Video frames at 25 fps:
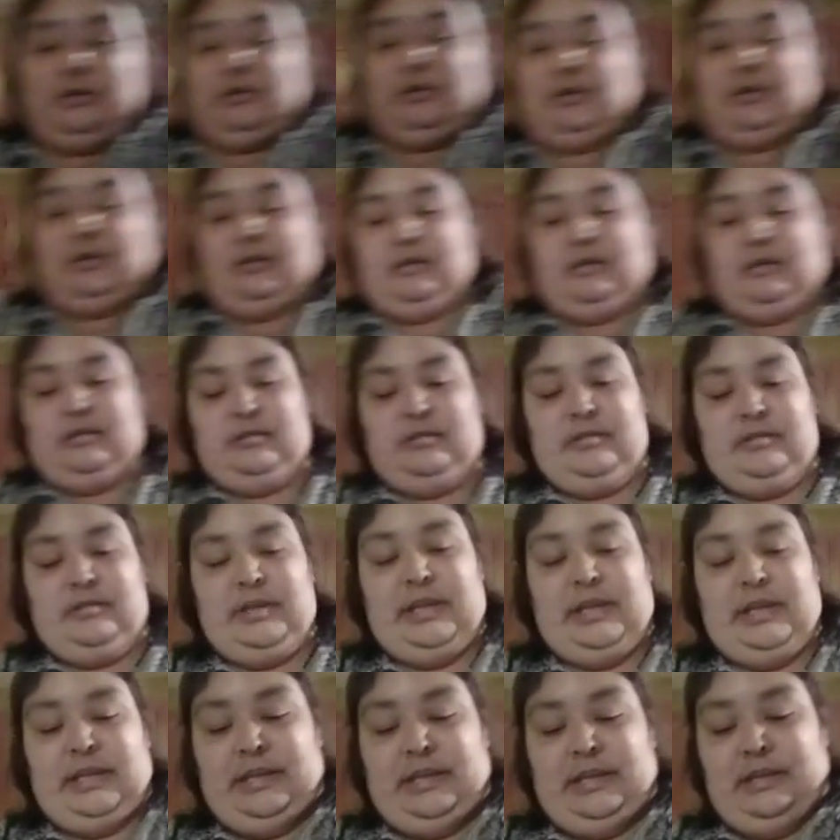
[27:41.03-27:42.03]

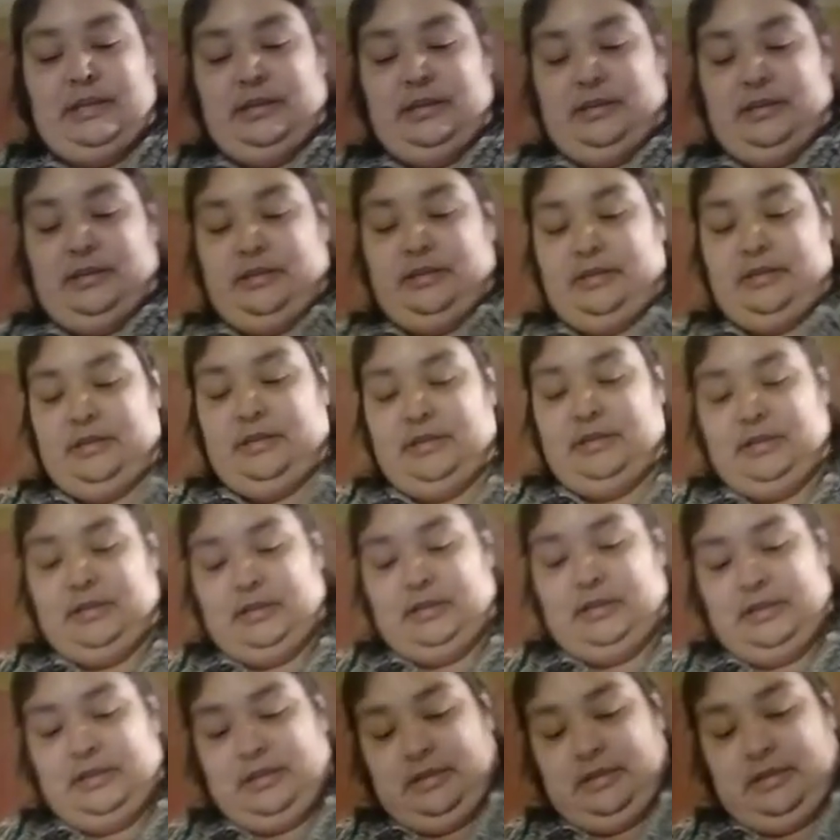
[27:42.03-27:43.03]
Okay,
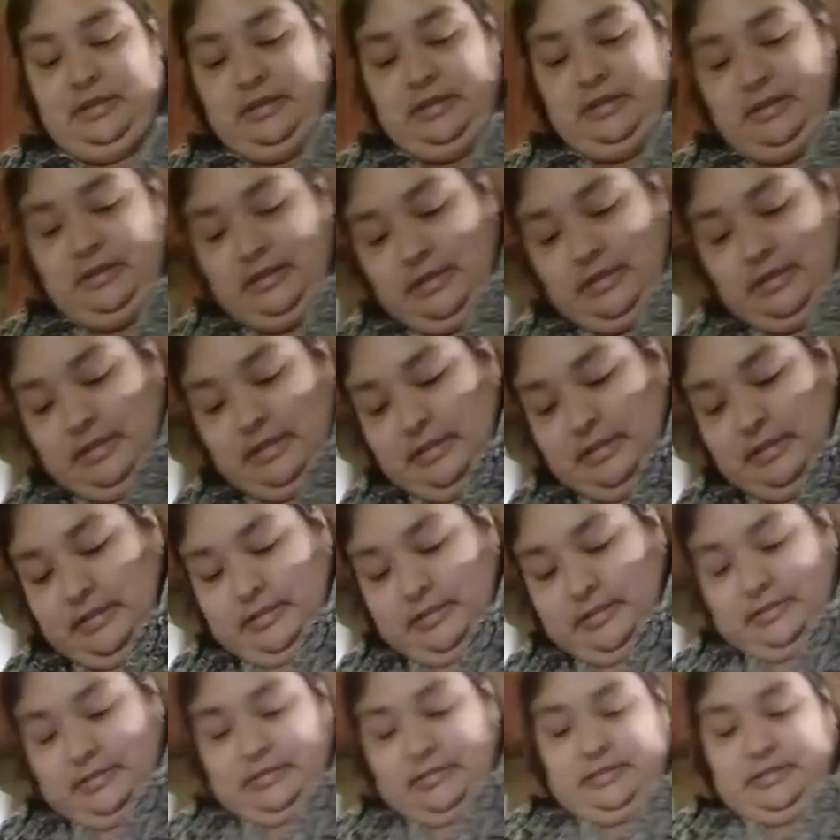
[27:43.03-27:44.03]
and
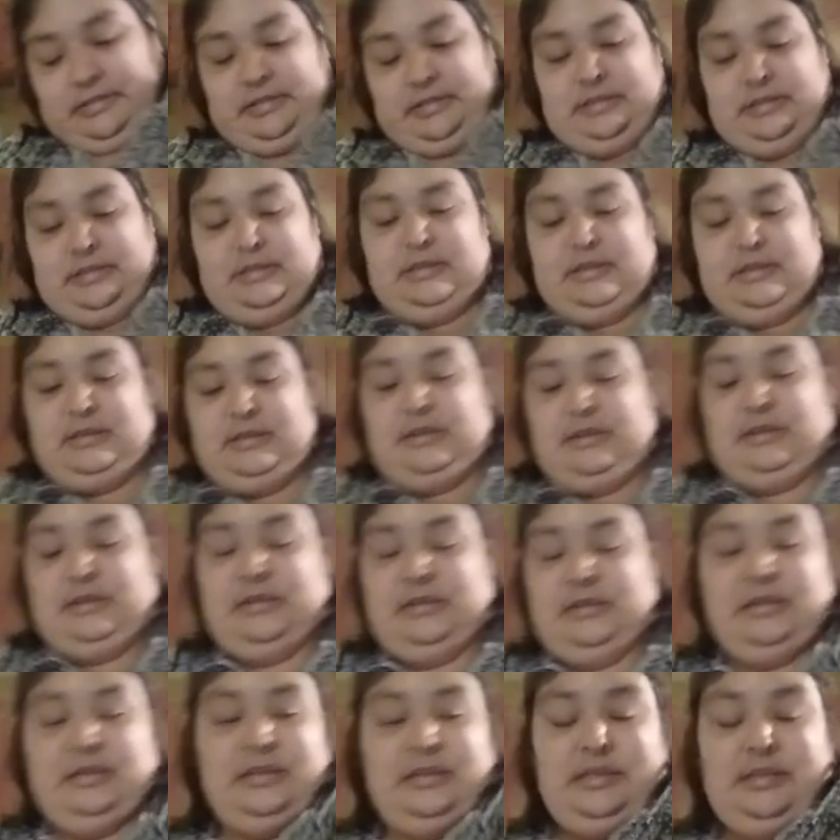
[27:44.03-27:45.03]

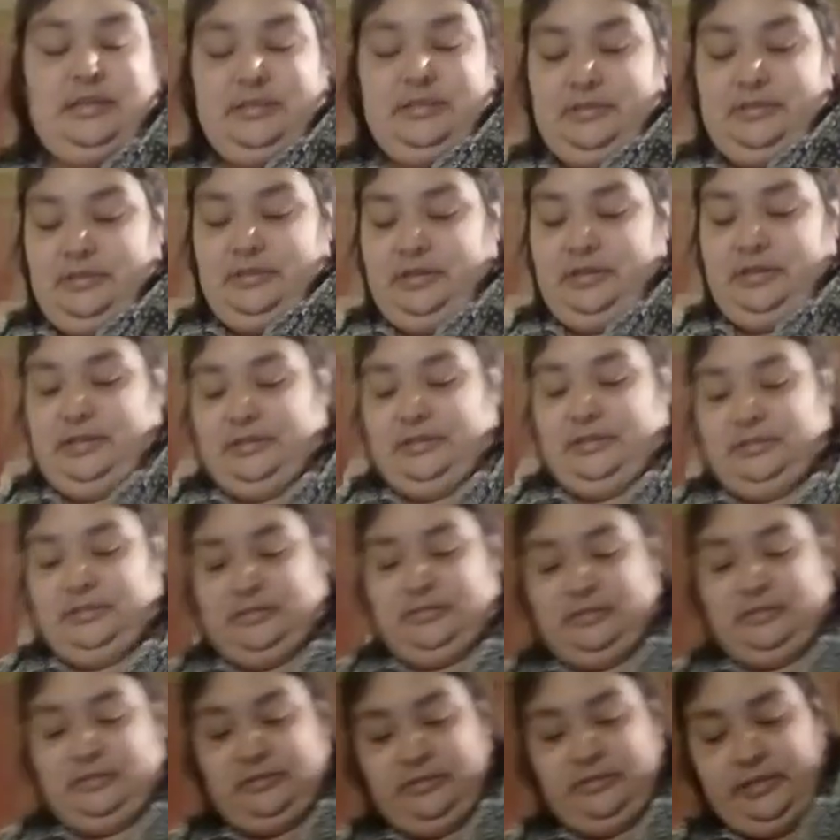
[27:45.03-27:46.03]
it's starting to
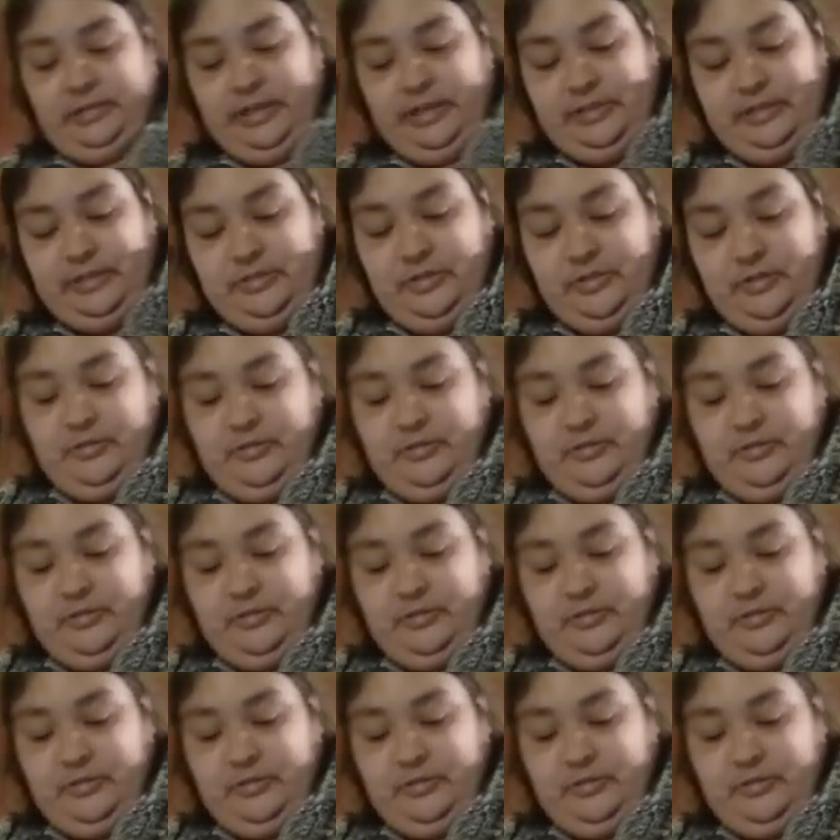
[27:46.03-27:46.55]
look like dough.